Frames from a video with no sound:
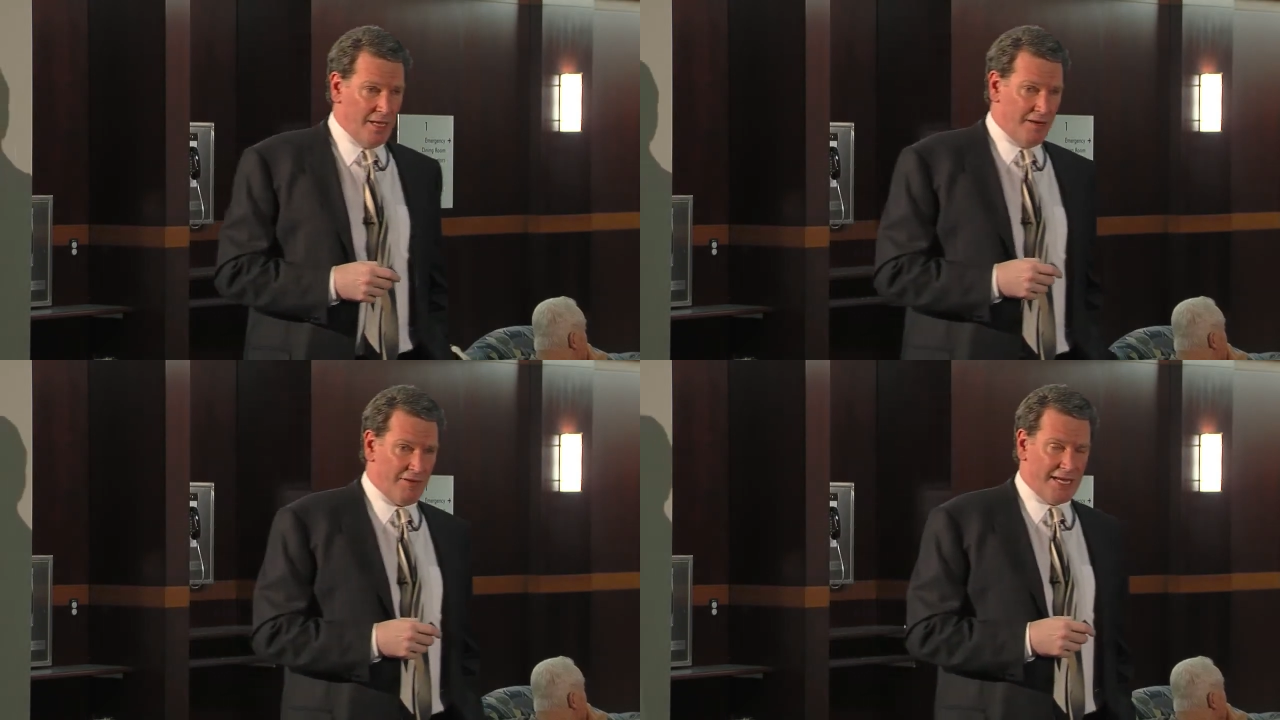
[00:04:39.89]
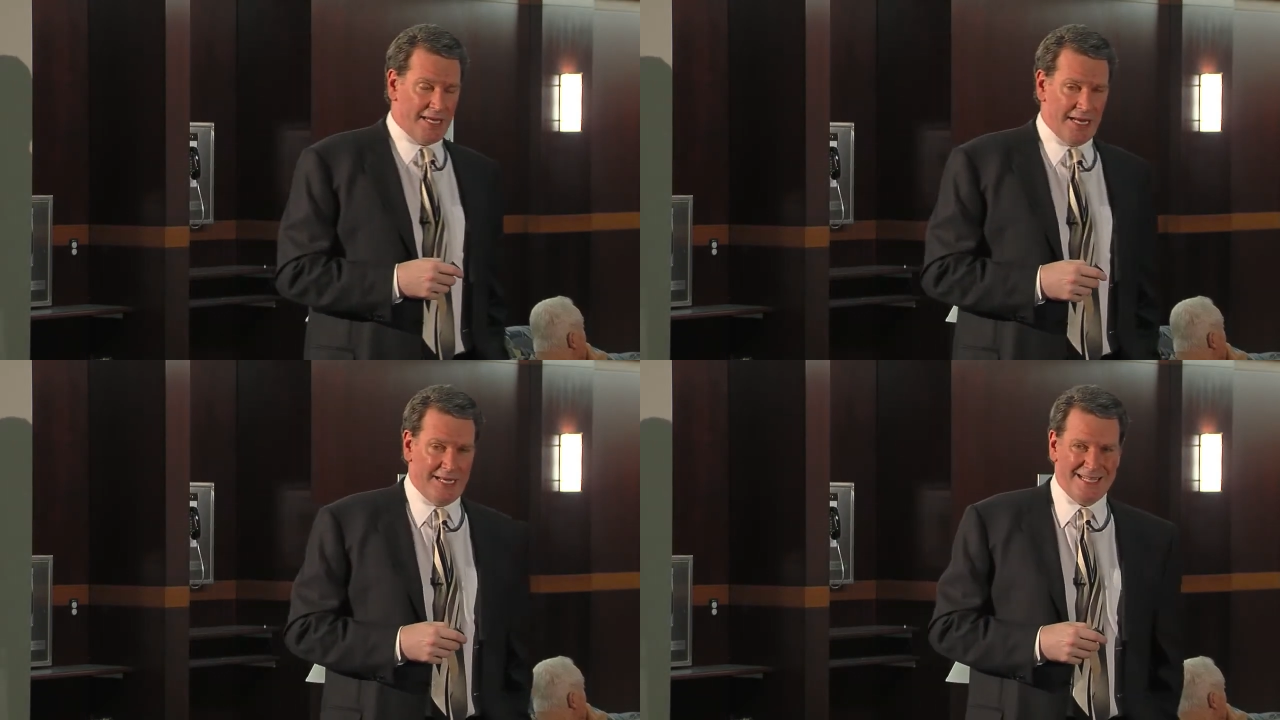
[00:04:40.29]
And if I
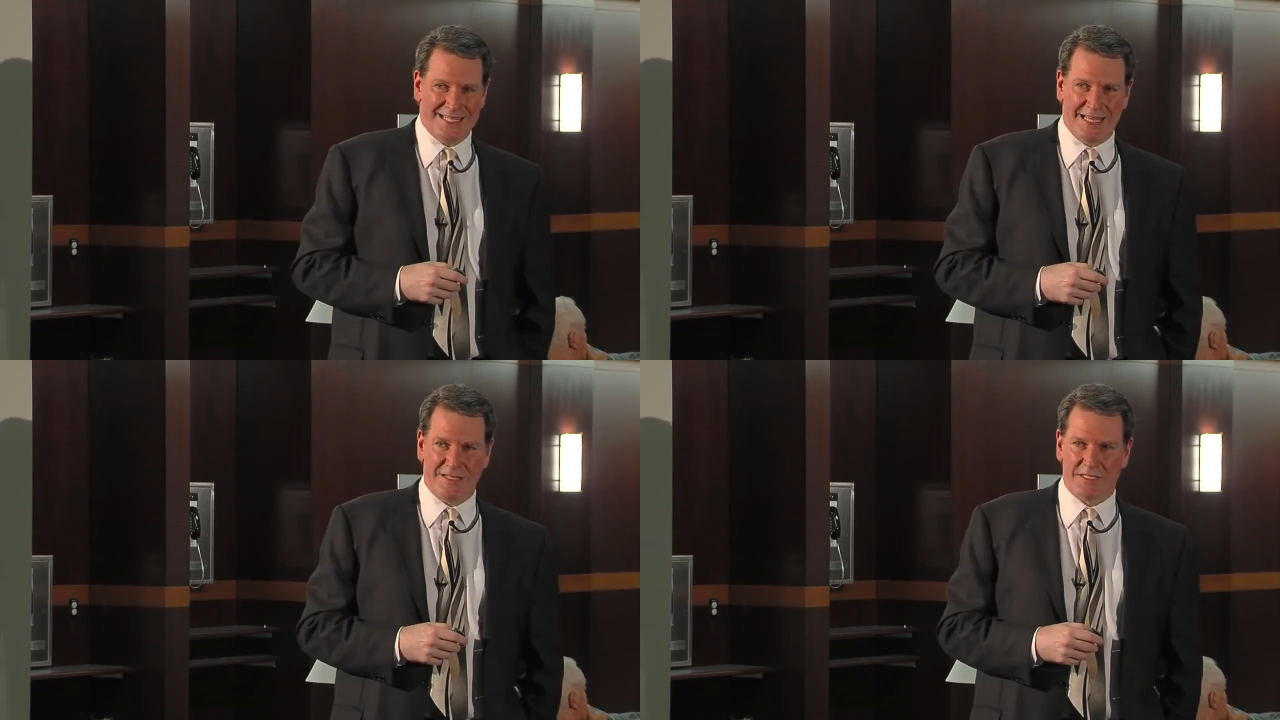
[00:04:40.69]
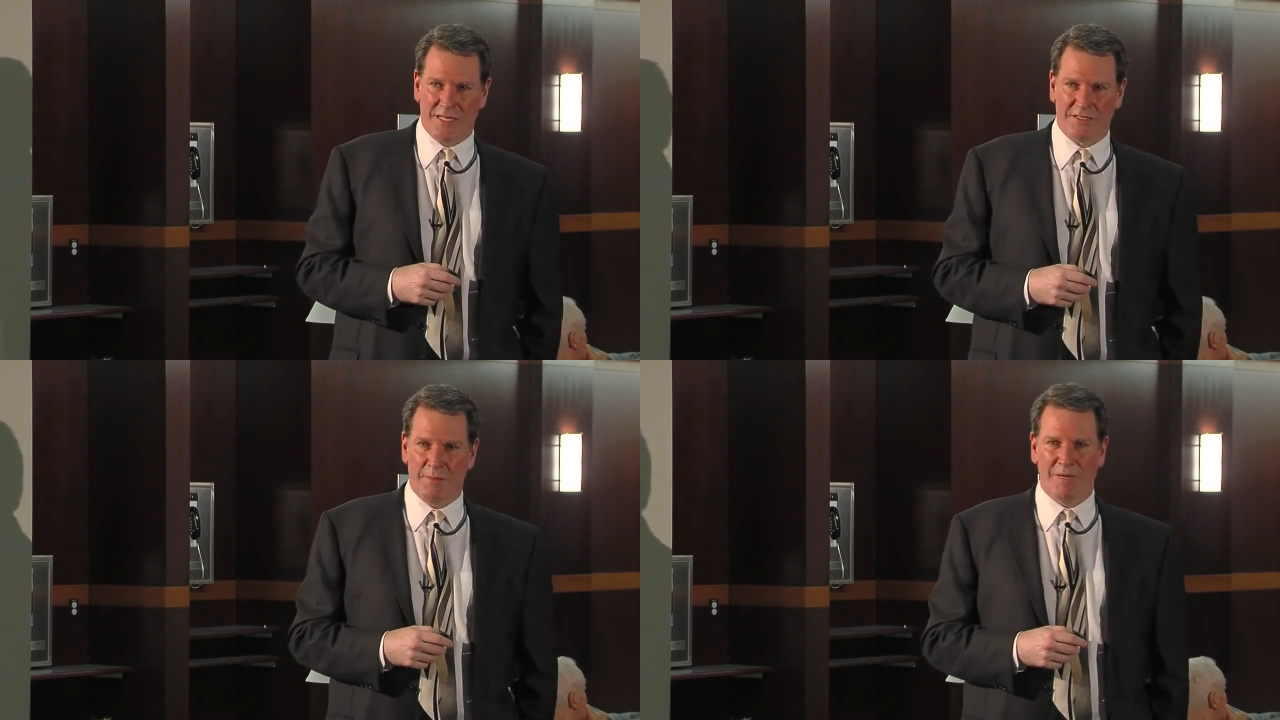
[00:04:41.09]
get any sense
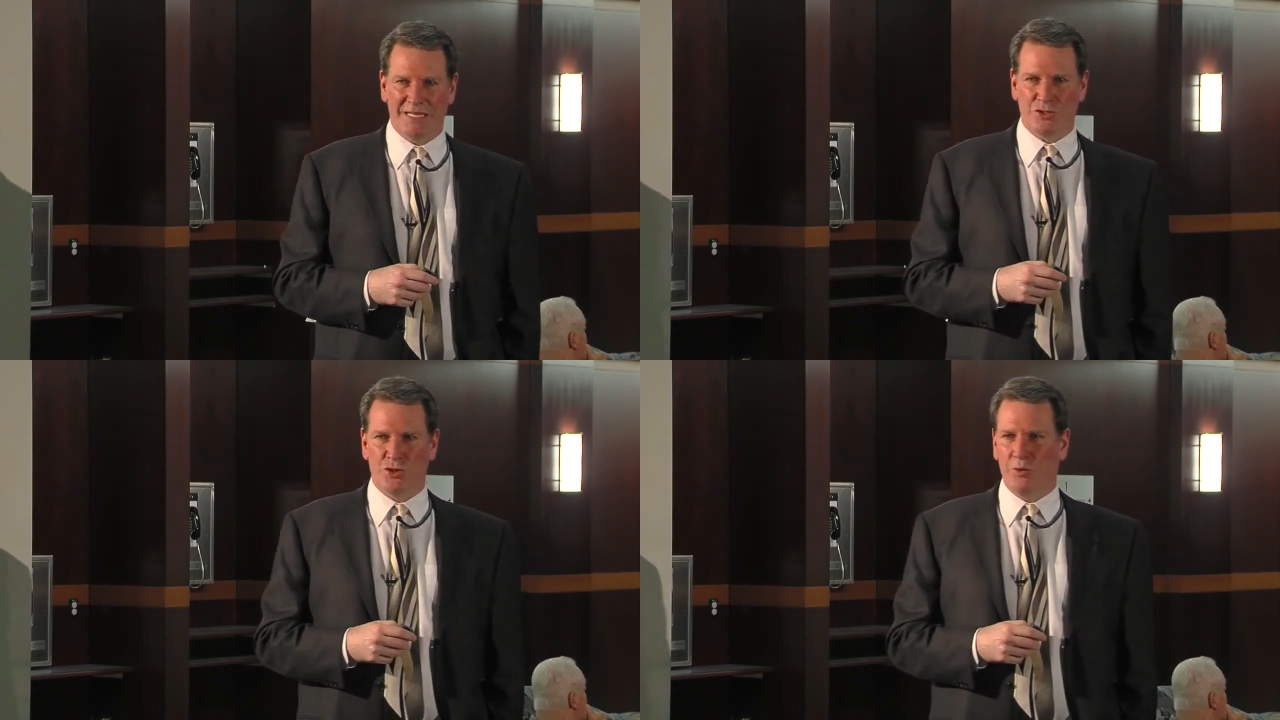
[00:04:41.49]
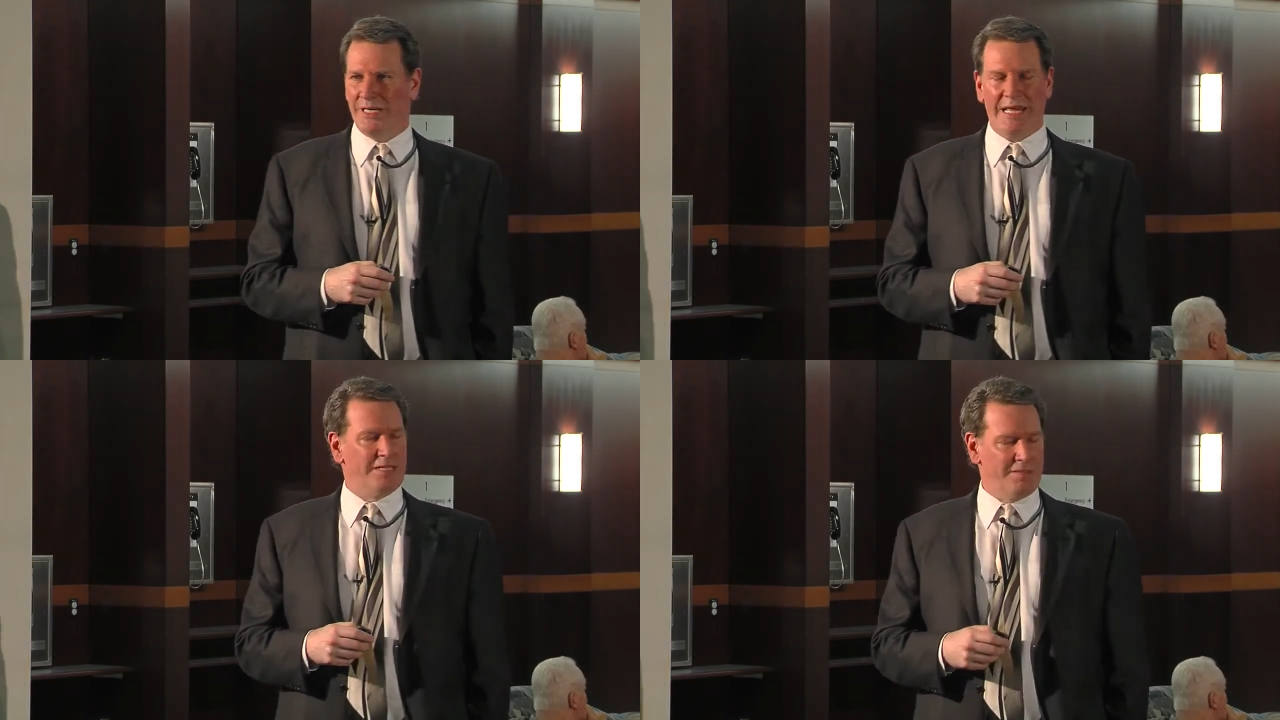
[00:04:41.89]
that somebody's
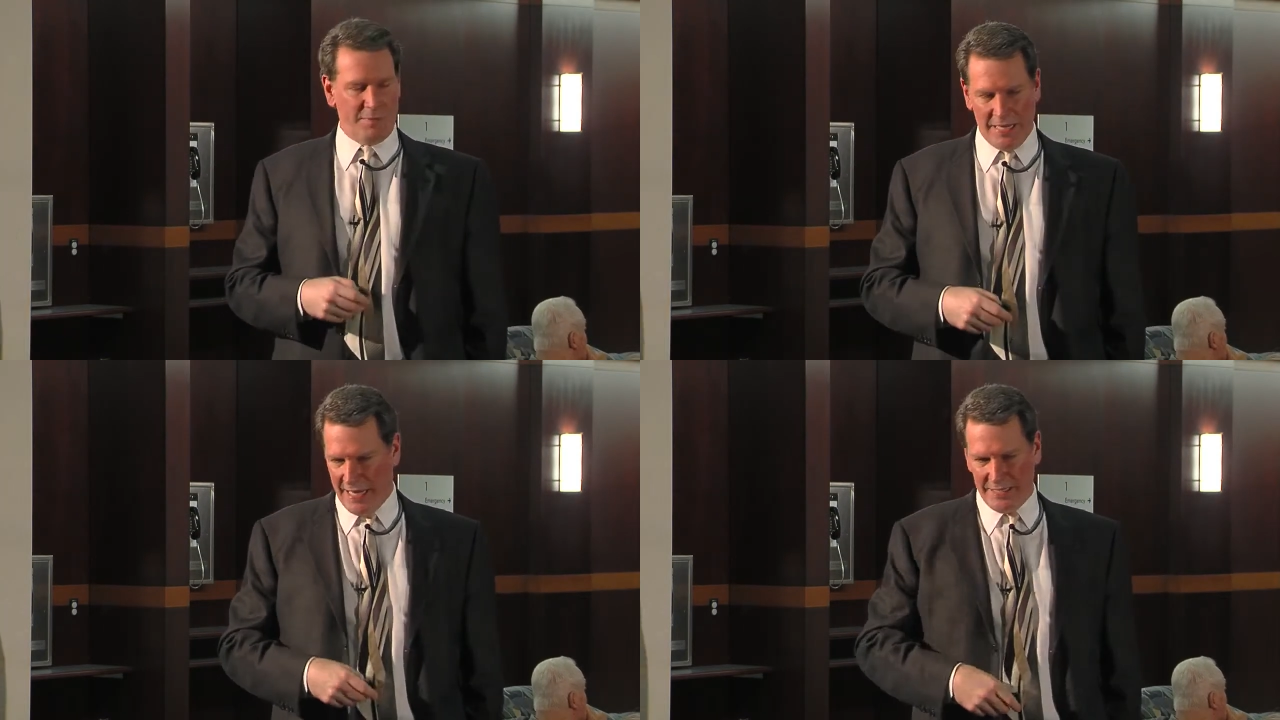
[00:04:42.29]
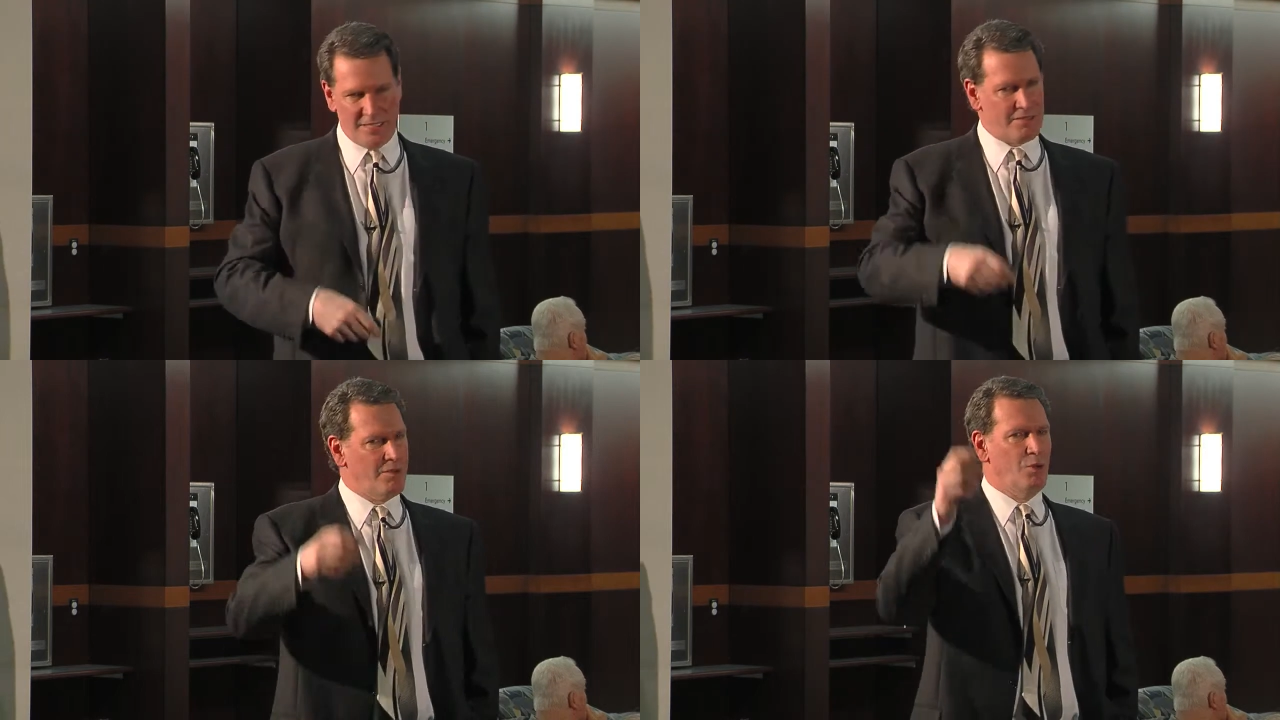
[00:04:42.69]
doing that to me, I
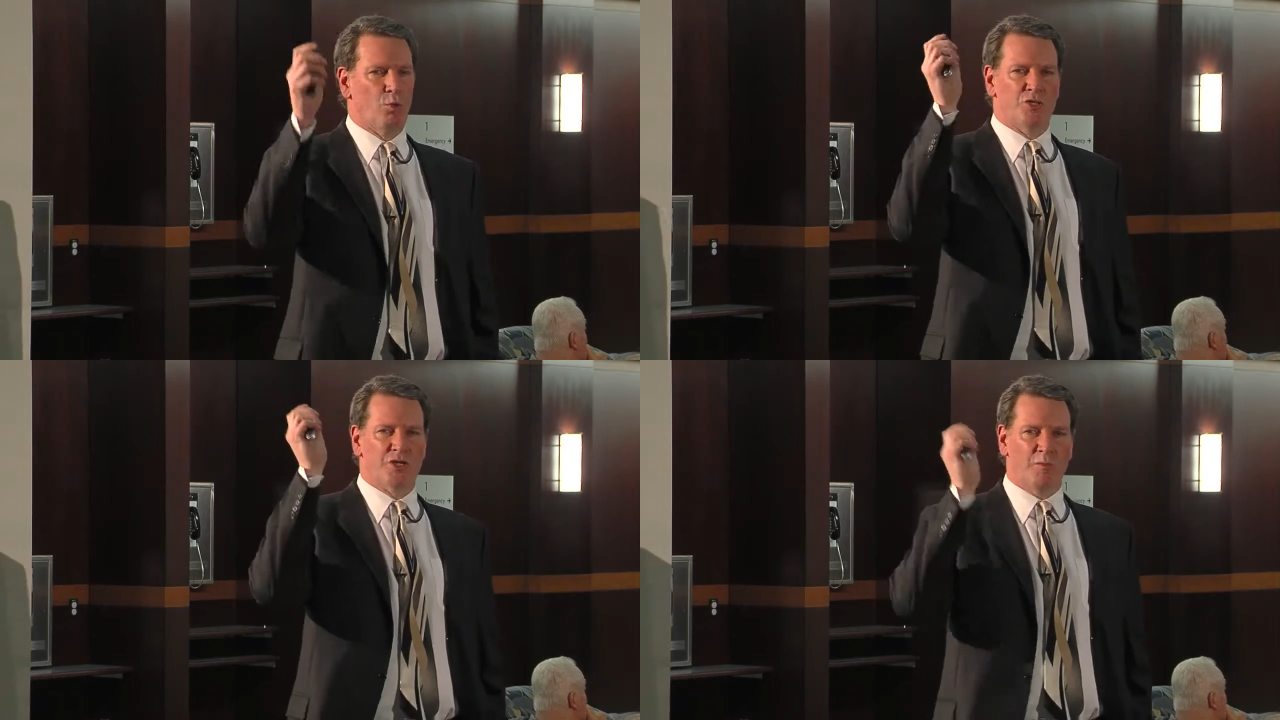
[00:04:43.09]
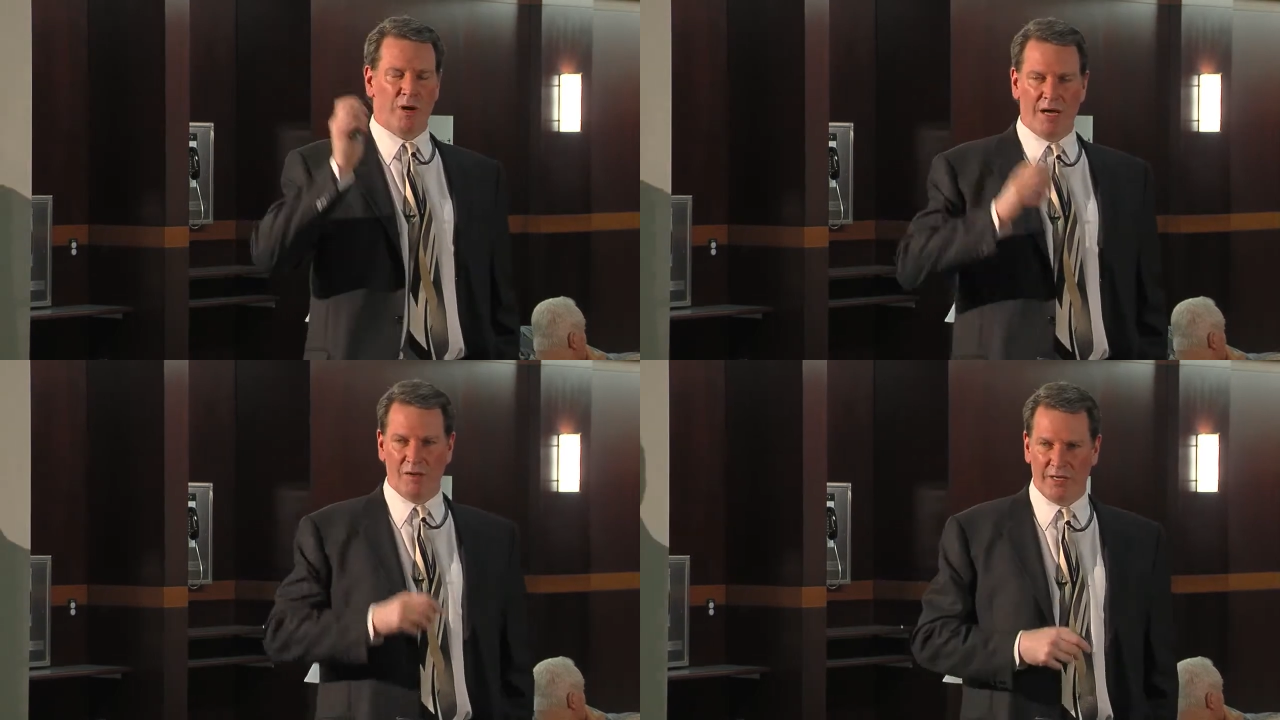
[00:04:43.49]
just wish them
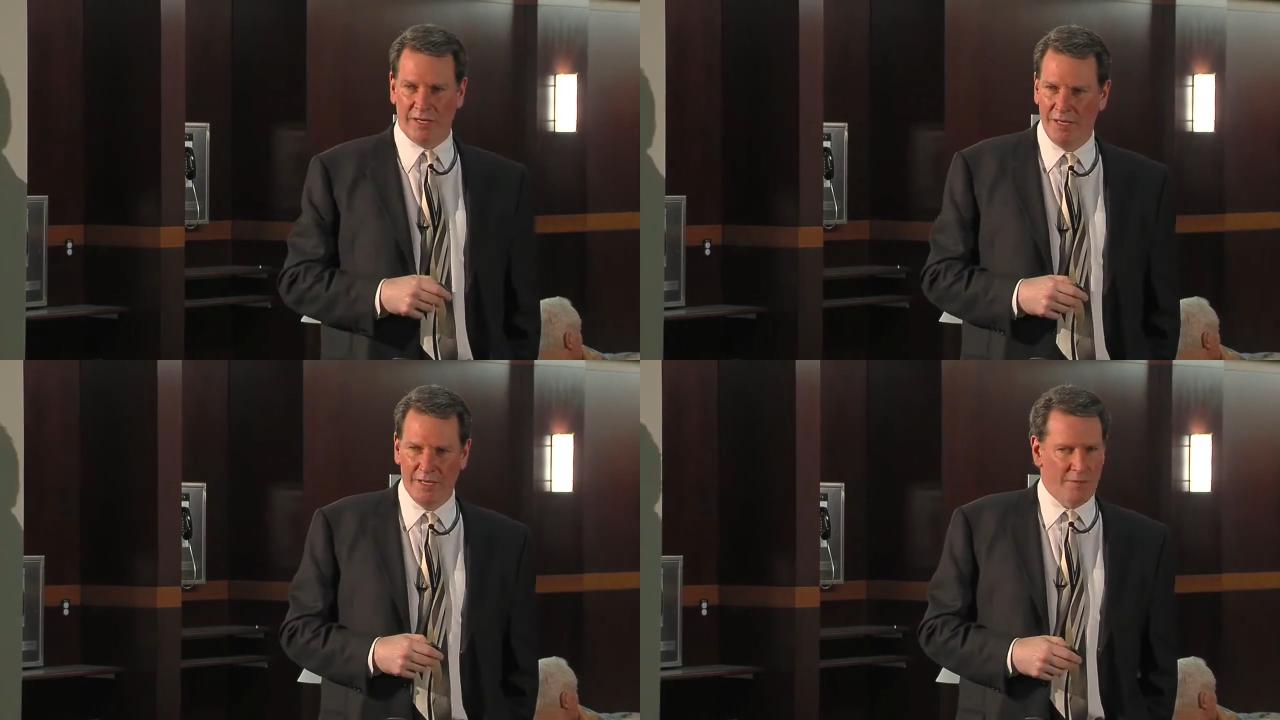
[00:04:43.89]
well, and